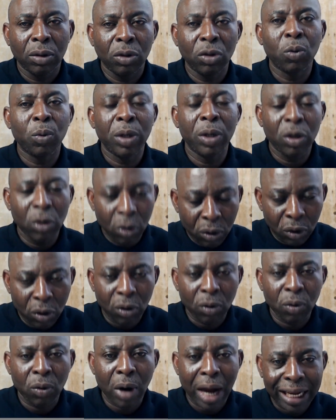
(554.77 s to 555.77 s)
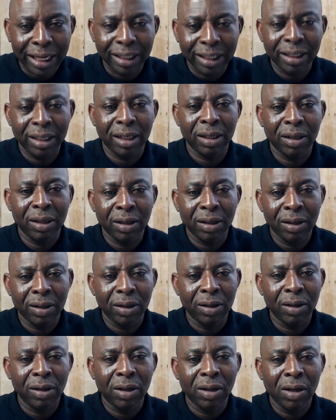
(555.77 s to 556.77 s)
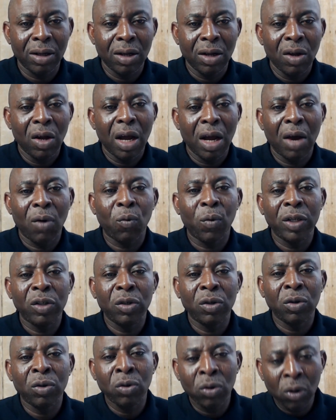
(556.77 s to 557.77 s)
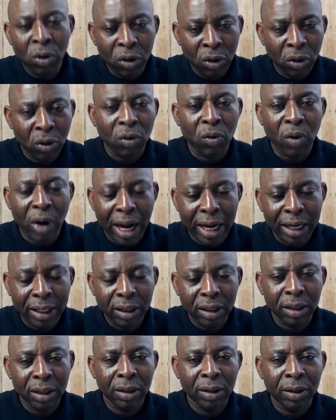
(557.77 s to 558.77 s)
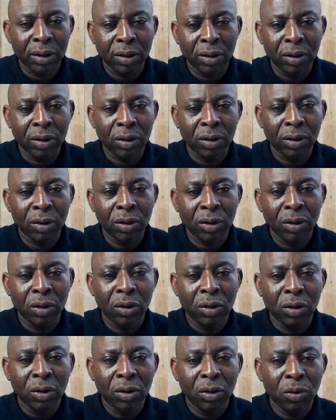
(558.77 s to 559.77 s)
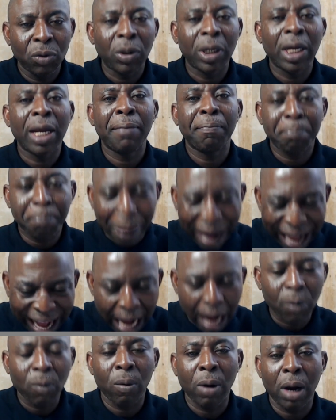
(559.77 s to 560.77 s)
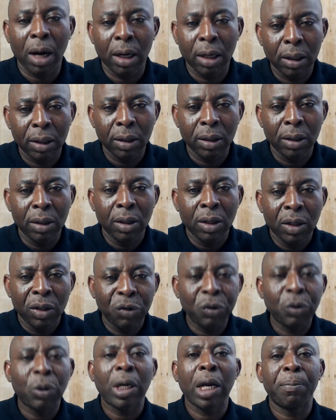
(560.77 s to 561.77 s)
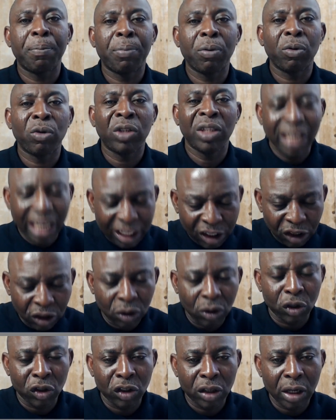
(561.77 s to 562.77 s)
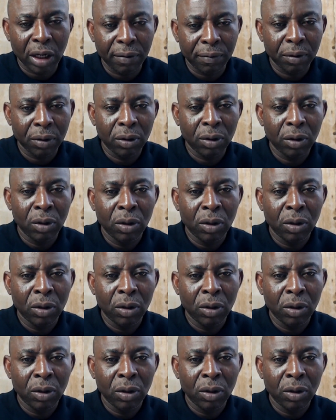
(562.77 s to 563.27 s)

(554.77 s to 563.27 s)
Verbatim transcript: you will know your right. And when you know your right, you gain power. You can protect yourself.